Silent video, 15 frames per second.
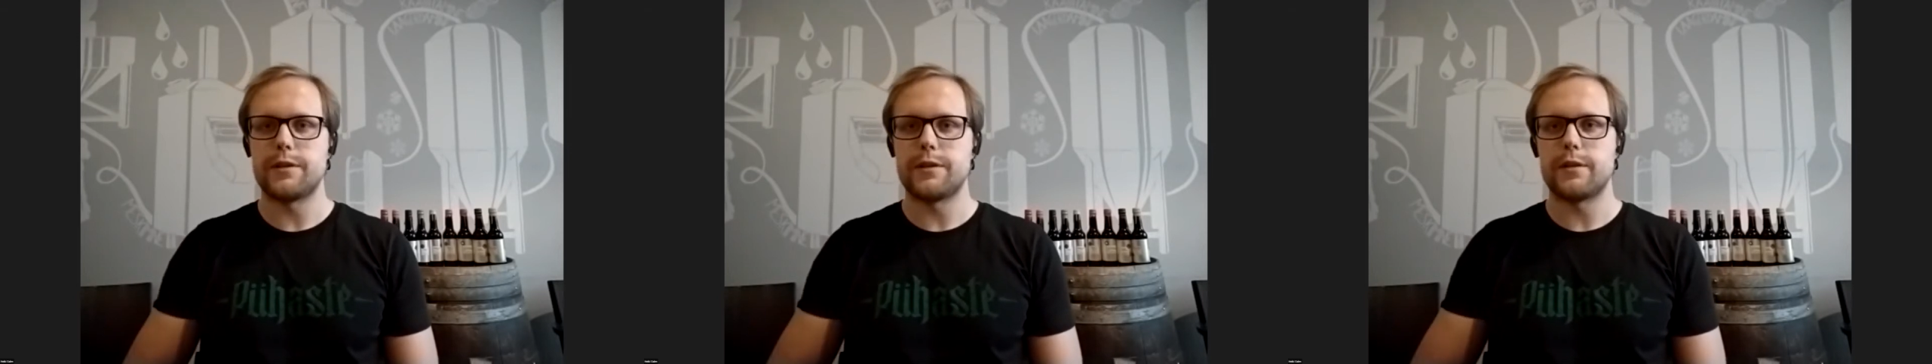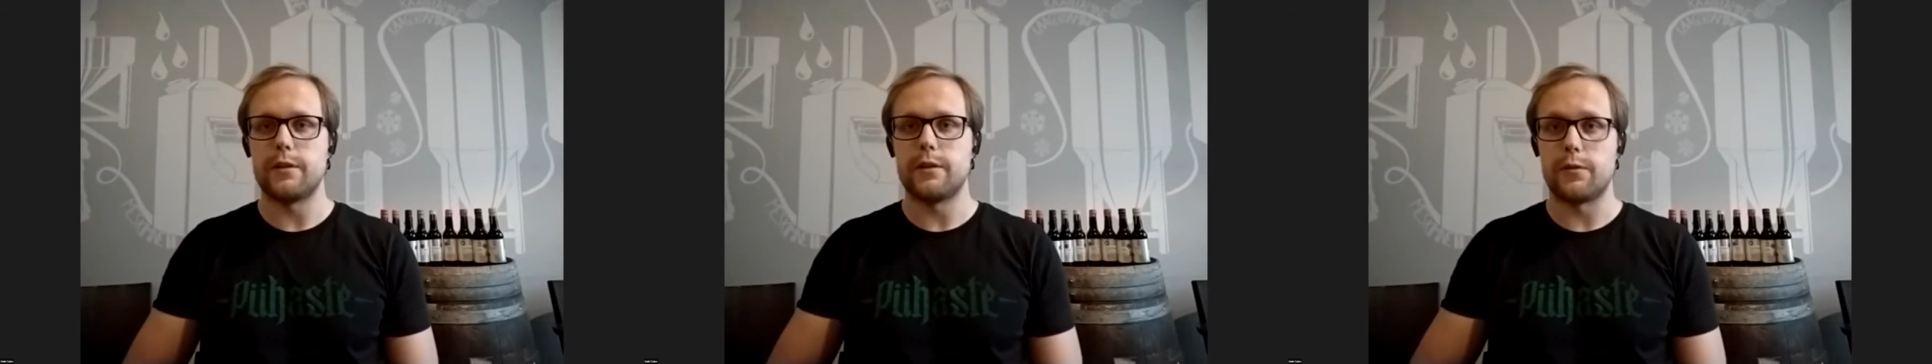
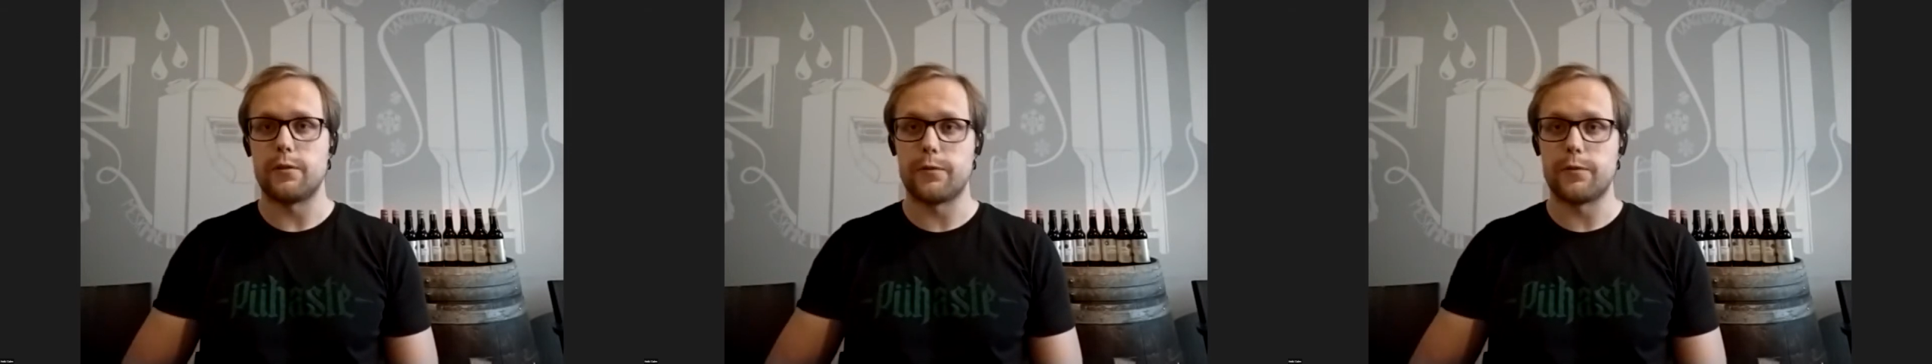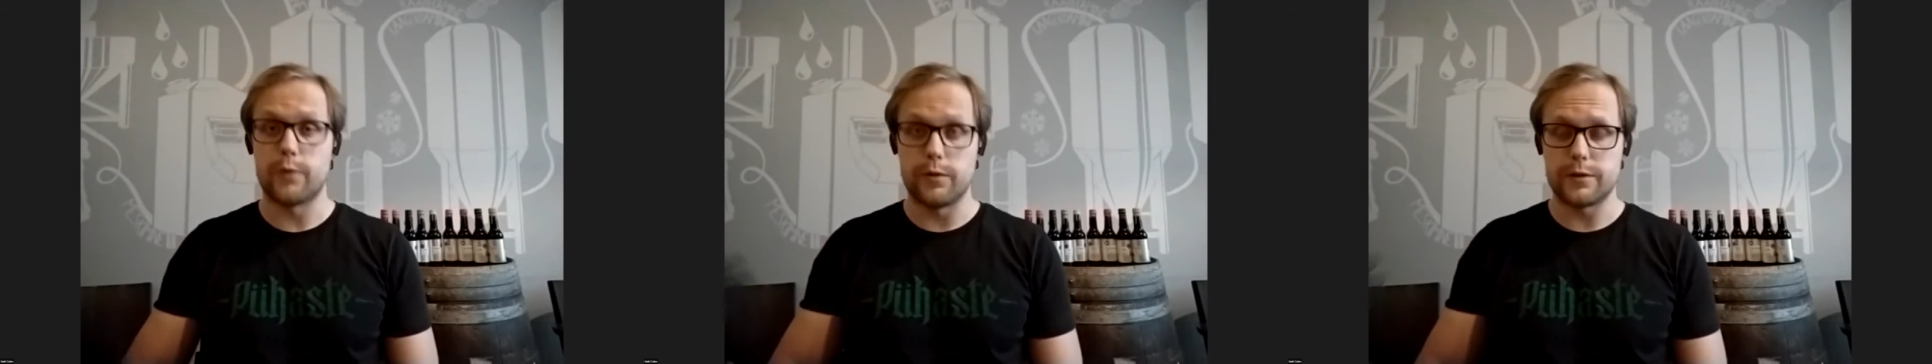and of
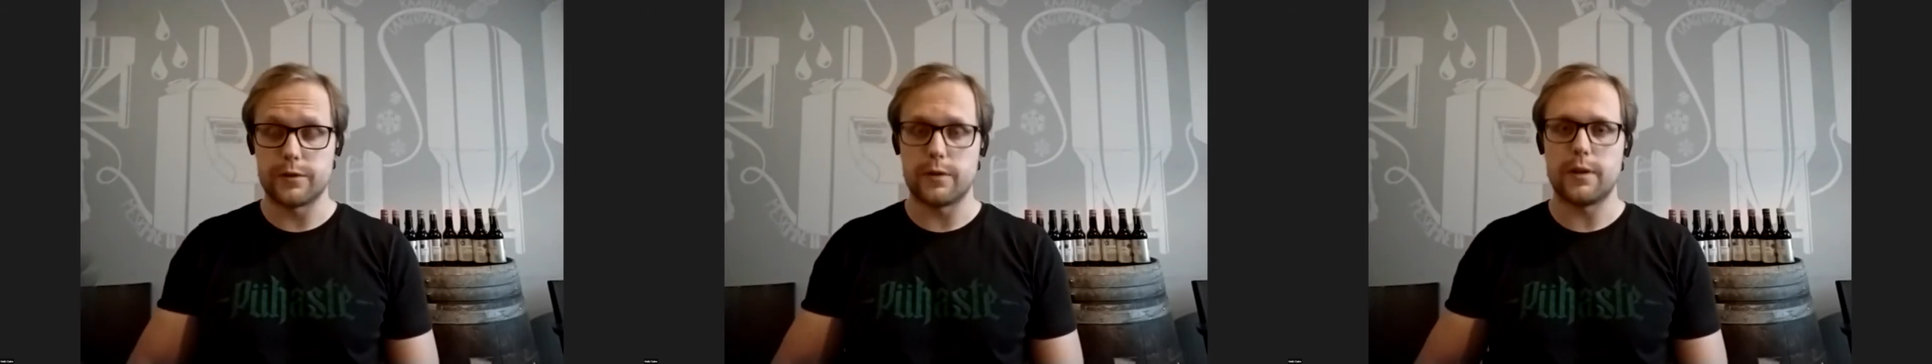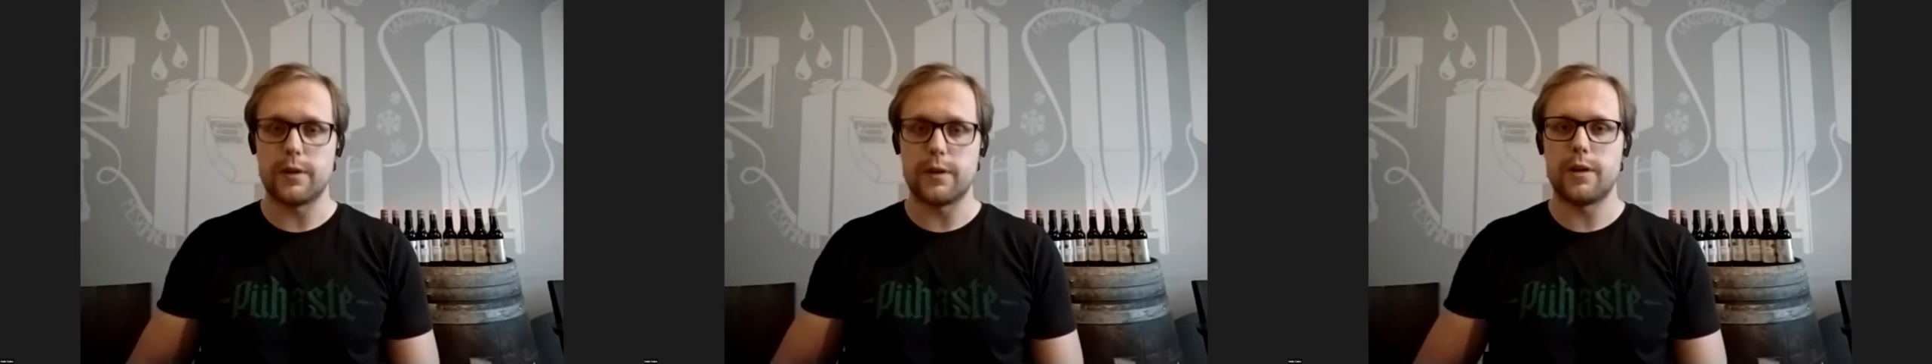course,
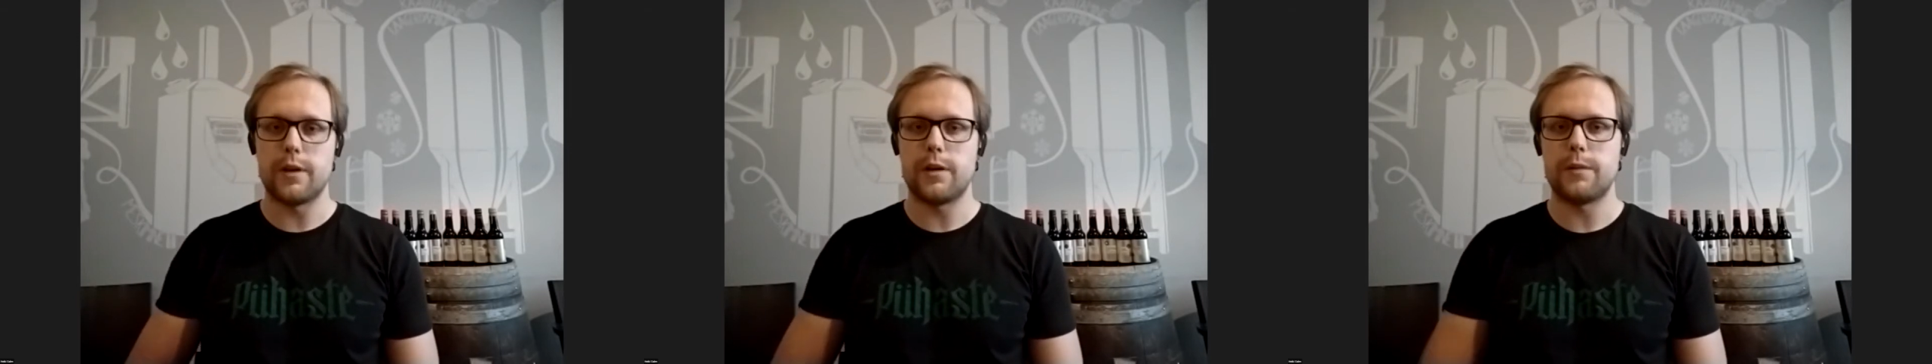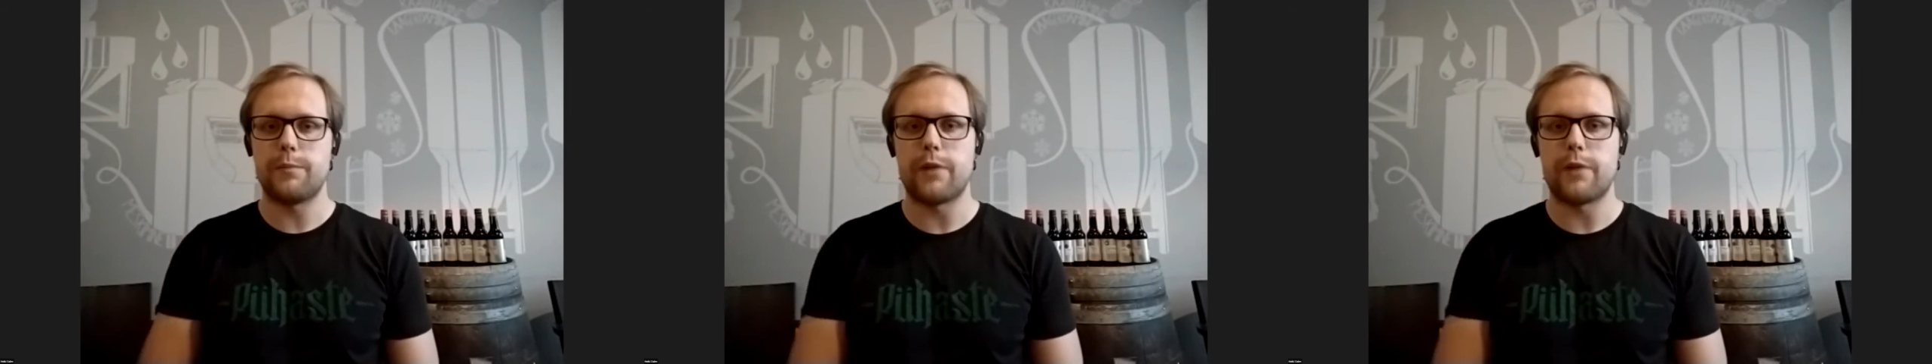
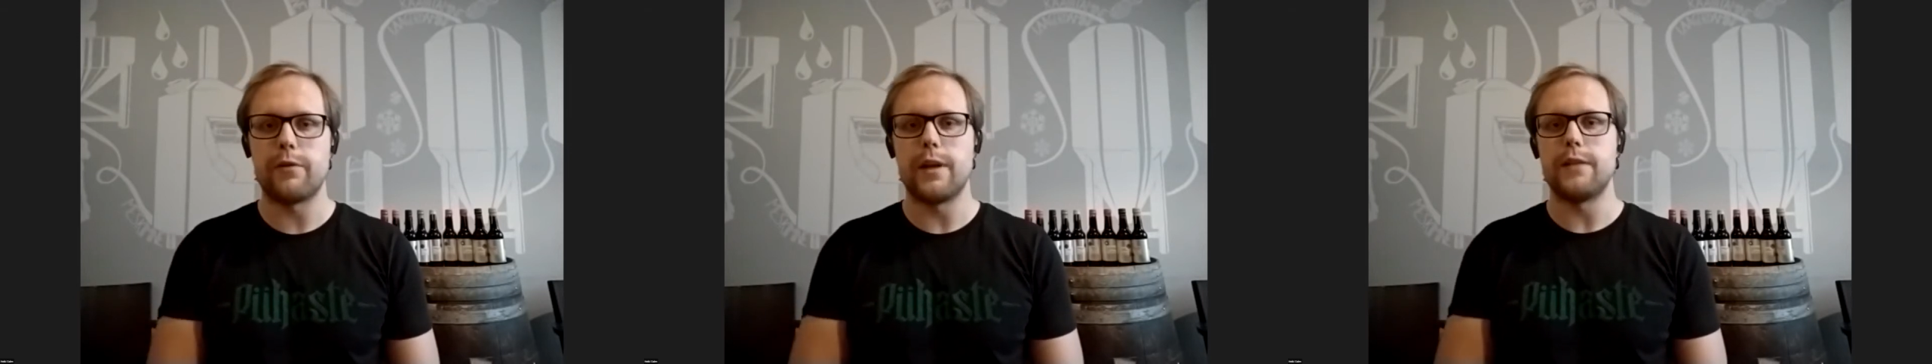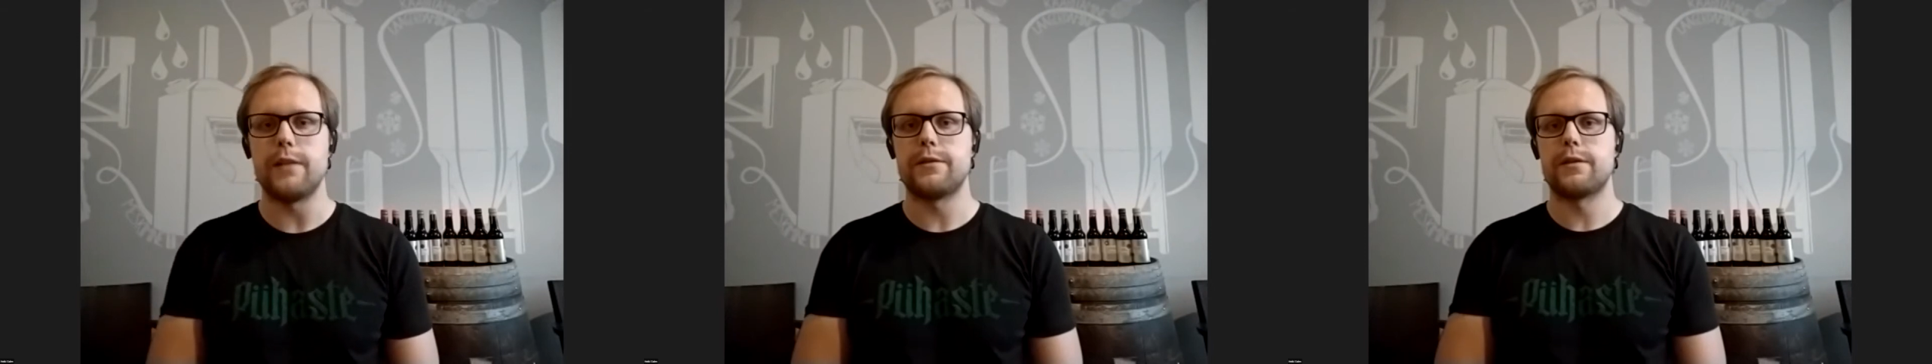
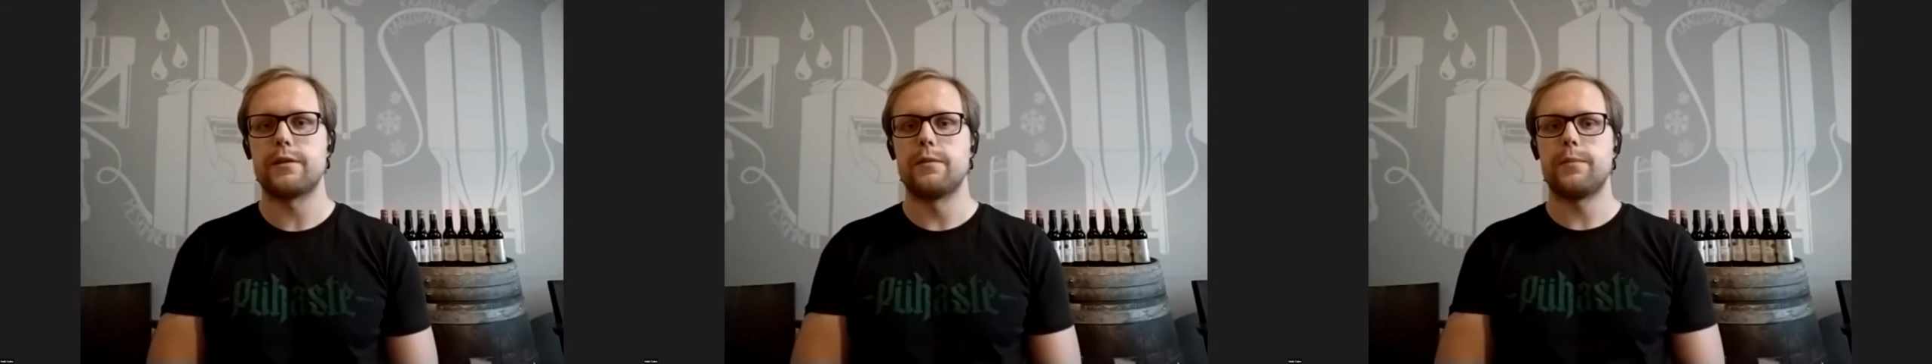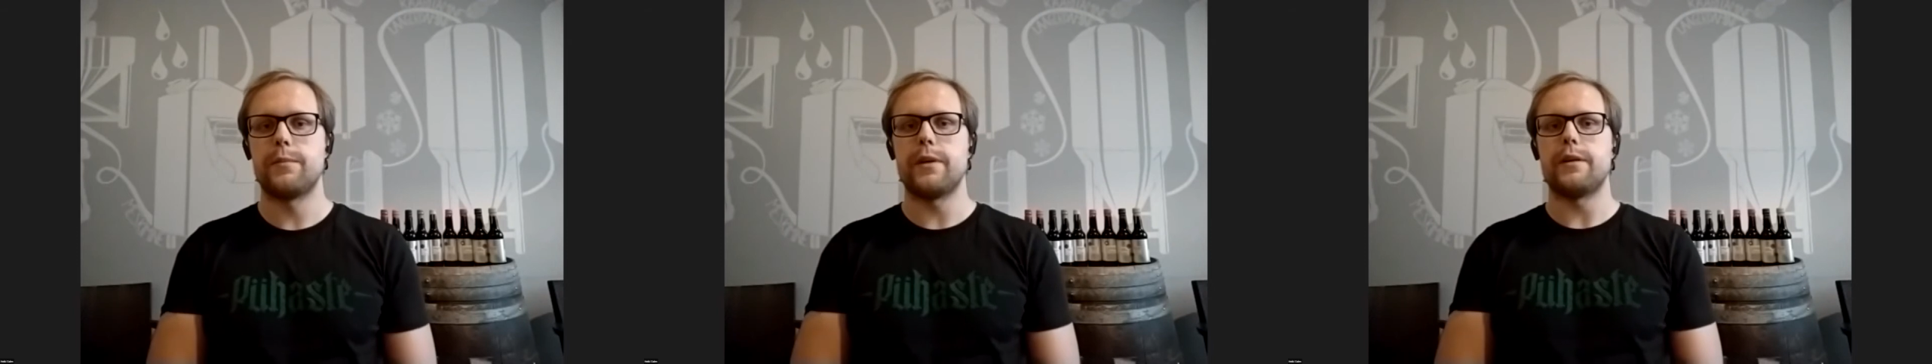barrel-aged
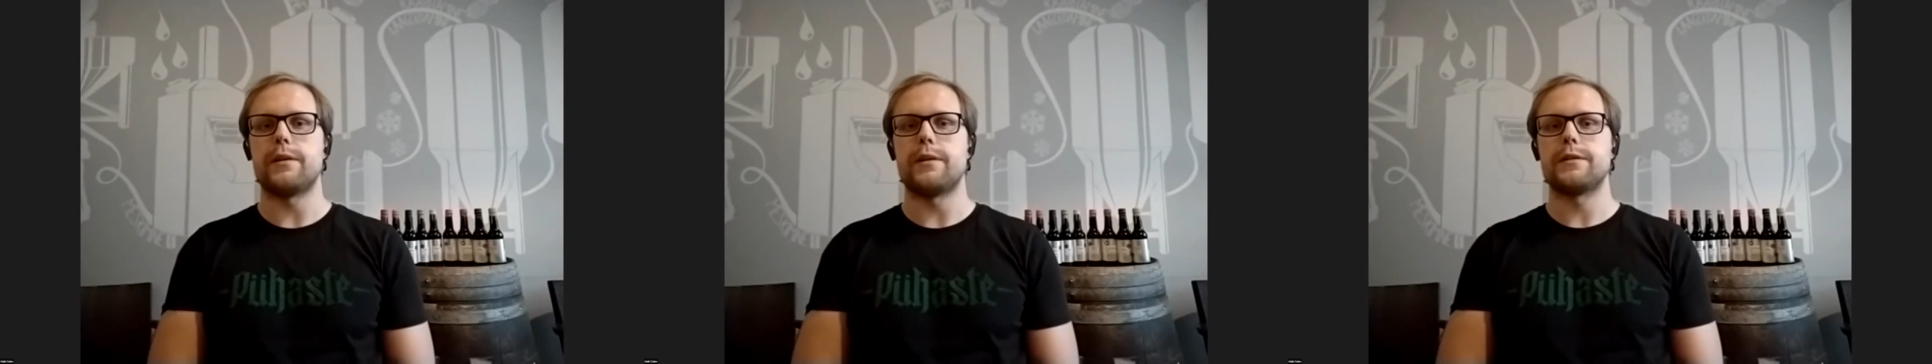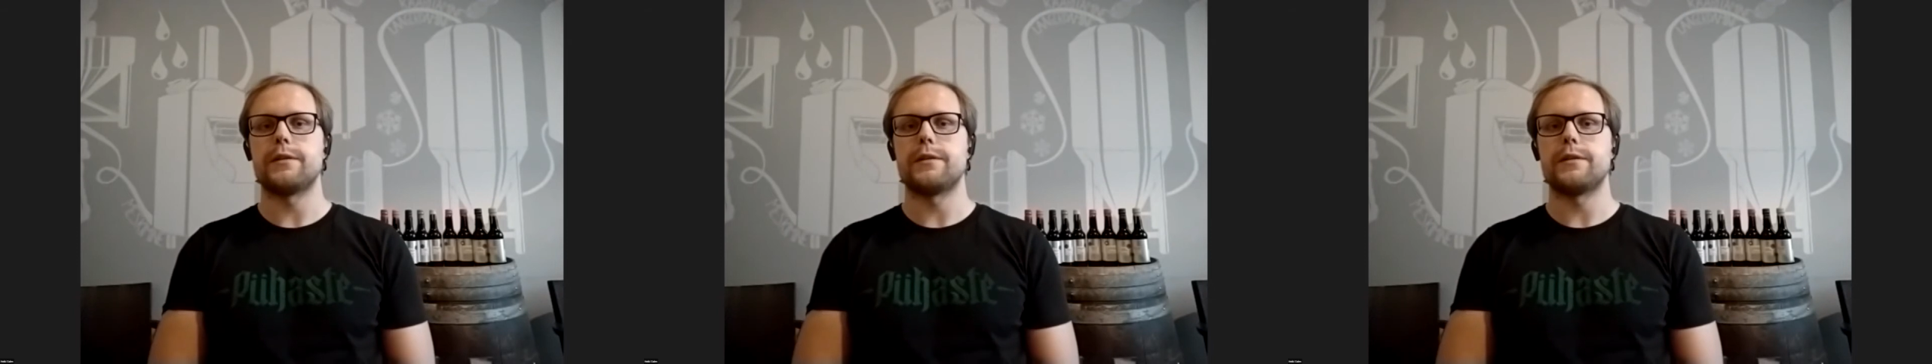beers.